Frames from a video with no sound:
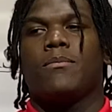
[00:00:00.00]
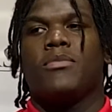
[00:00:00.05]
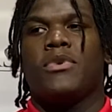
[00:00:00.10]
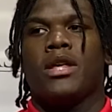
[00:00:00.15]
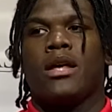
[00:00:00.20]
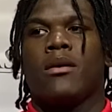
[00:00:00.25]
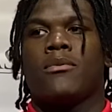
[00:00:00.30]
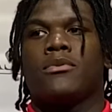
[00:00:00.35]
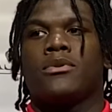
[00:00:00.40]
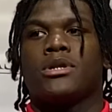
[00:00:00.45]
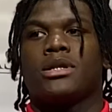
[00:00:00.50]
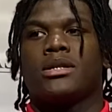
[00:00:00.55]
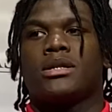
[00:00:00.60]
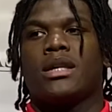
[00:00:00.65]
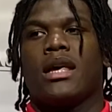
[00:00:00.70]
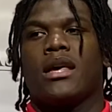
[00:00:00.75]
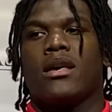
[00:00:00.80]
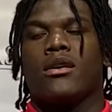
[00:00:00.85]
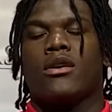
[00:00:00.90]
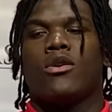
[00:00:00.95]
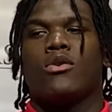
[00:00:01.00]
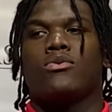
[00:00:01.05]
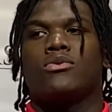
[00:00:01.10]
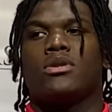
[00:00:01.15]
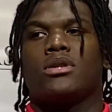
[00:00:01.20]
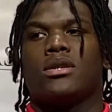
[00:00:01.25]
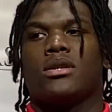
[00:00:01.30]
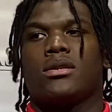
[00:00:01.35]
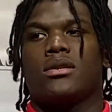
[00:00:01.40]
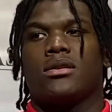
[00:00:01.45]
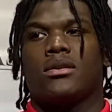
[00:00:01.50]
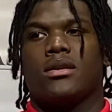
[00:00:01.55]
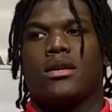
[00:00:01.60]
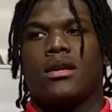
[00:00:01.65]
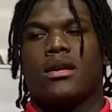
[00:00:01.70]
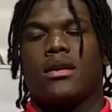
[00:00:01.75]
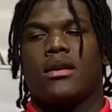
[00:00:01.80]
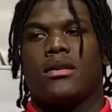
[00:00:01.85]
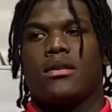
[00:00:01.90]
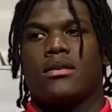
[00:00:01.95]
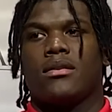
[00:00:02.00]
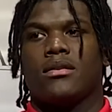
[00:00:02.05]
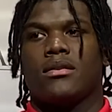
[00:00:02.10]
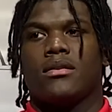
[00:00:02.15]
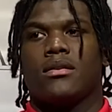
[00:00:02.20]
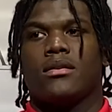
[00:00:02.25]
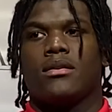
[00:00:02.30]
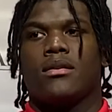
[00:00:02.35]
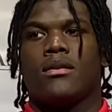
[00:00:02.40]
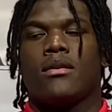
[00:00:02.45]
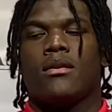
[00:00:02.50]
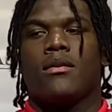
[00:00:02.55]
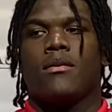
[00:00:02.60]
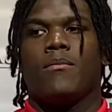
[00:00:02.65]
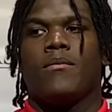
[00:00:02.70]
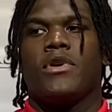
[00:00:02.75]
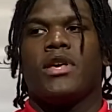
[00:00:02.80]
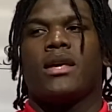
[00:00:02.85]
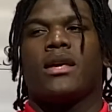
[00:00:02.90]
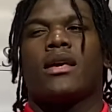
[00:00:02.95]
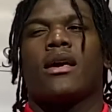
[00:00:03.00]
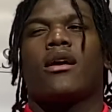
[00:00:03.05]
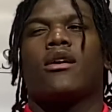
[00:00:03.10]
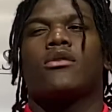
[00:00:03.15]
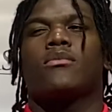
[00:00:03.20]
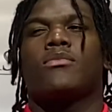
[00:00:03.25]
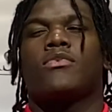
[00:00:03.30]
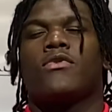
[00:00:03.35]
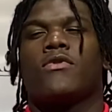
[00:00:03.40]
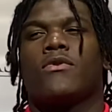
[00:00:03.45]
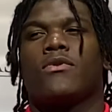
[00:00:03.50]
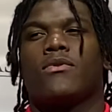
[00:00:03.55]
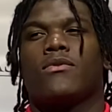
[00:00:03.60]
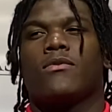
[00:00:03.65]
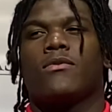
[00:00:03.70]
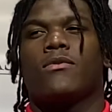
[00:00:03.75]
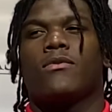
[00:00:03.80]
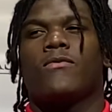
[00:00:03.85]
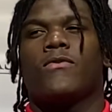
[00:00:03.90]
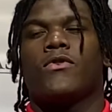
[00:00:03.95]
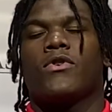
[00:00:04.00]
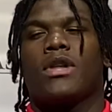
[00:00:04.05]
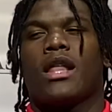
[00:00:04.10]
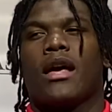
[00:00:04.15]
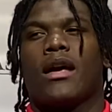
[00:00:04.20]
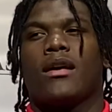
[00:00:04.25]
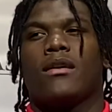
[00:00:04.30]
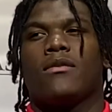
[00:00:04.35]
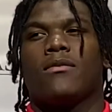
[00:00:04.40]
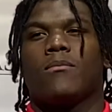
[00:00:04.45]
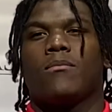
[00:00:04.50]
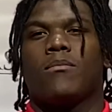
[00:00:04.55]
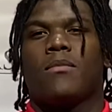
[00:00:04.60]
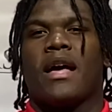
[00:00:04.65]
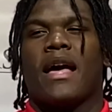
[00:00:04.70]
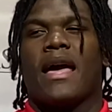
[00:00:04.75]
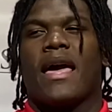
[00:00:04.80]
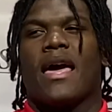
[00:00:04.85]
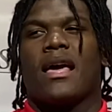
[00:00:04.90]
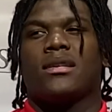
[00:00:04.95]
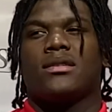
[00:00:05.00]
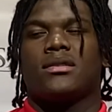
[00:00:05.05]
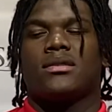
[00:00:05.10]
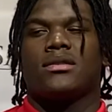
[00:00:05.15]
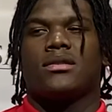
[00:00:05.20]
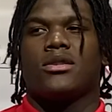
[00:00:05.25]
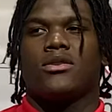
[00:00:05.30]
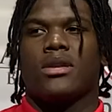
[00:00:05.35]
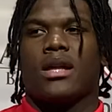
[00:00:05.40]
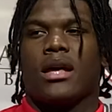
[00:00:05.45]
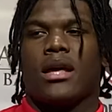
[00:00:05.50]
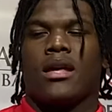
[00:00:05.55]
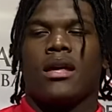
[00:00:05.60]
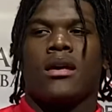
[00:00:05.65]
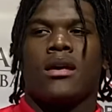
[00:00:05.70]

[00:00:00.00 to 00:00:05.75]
be able to take coaching and be accountable for, like, my actions. So, like,